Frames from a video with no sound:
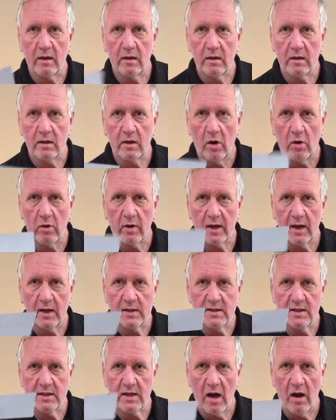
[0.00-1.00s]

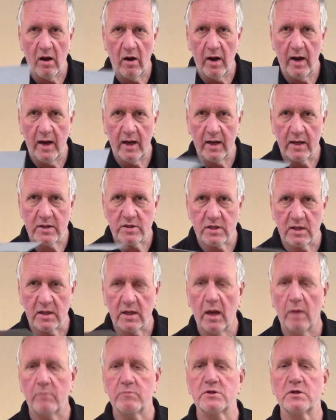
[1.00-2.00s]
corrugated iron actually
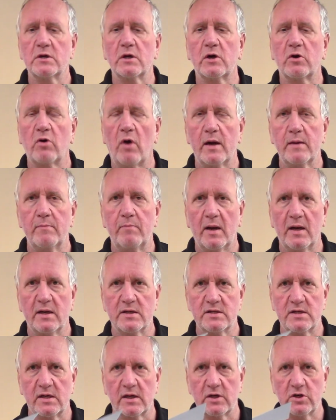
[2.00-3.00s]
comes in a grey
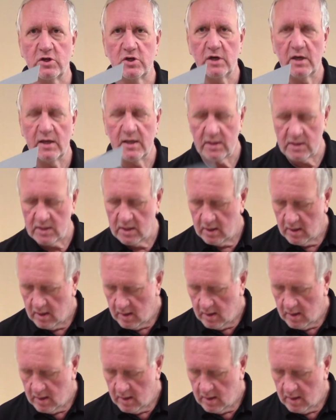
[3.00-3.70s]
plastic sheet,